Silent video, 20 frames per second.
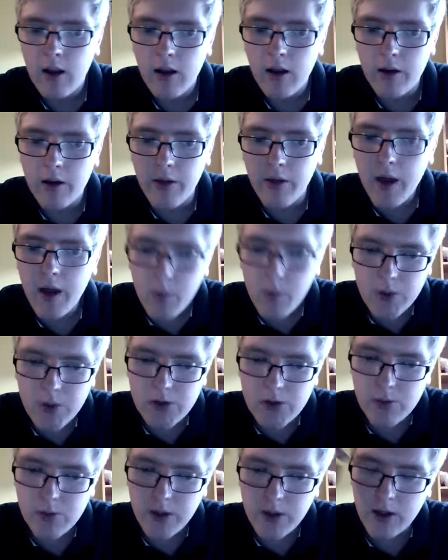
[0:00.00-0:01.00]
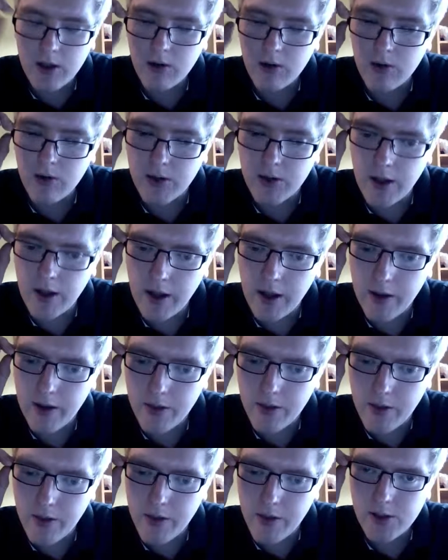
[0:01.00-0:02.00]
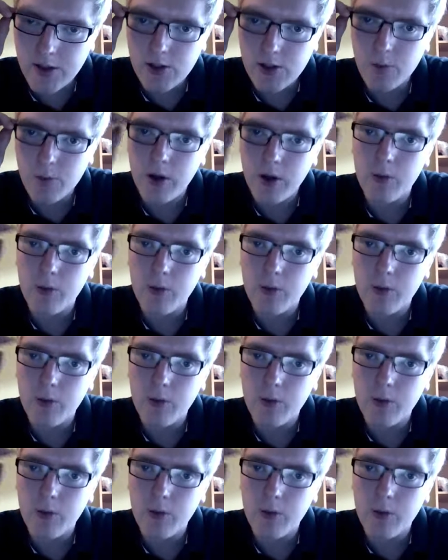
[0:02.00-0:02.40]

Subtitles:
Now that was really good. This is where